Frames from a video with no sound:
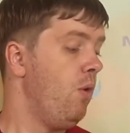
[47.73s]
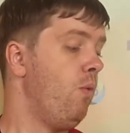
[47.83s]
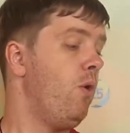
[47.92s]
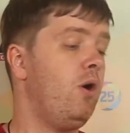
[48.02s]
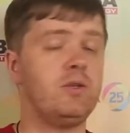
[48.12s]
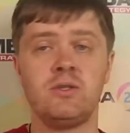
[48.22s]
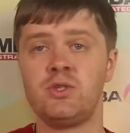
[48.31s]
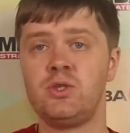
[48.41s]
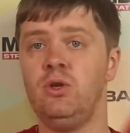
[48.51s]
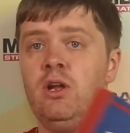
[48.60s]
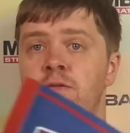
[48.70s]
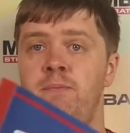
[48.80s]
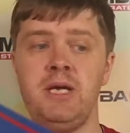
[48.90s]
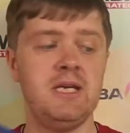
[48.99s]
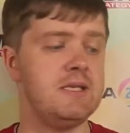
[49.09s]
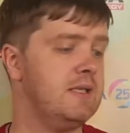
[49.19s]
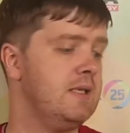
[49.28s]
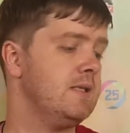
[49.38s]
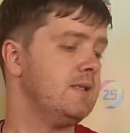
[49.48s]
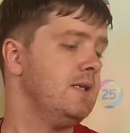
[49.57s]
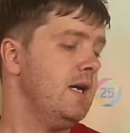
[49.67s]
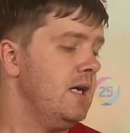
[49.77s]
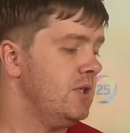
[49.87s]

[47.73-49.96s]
Wharton School of Business,